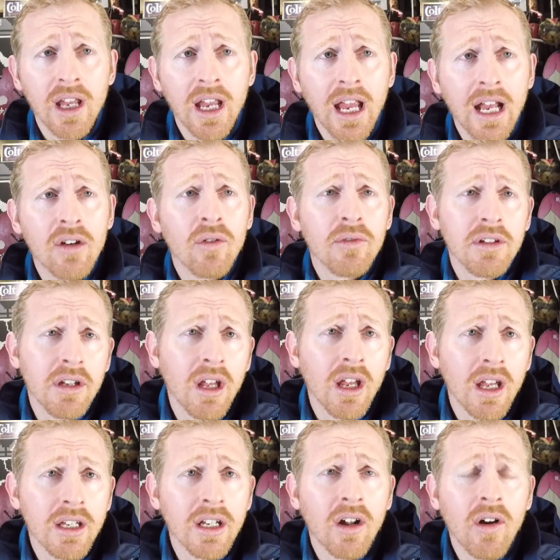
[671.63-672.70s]
And,
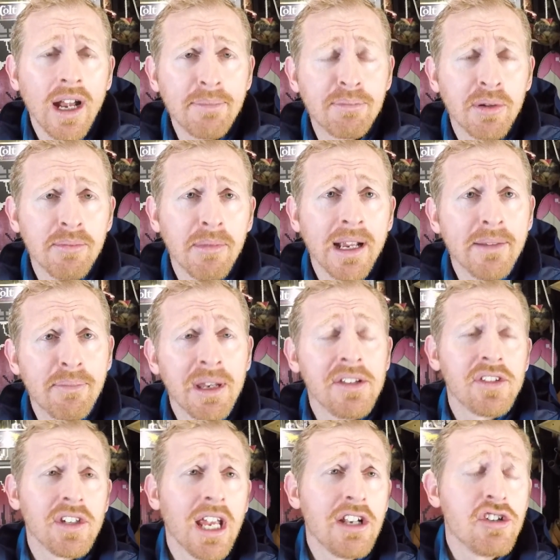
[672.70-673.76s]
you know, I put my
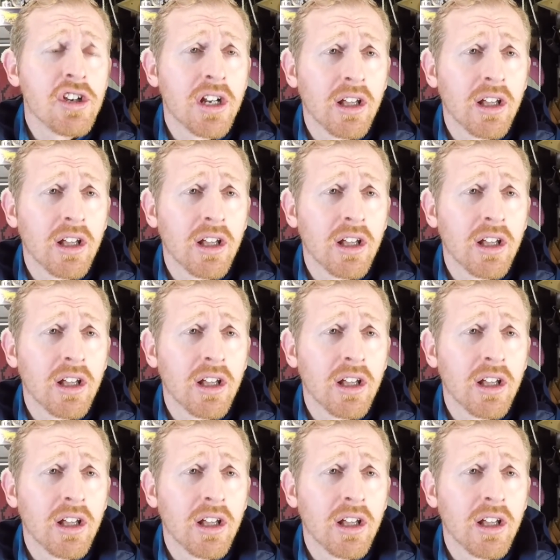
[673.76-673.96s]
PC Engine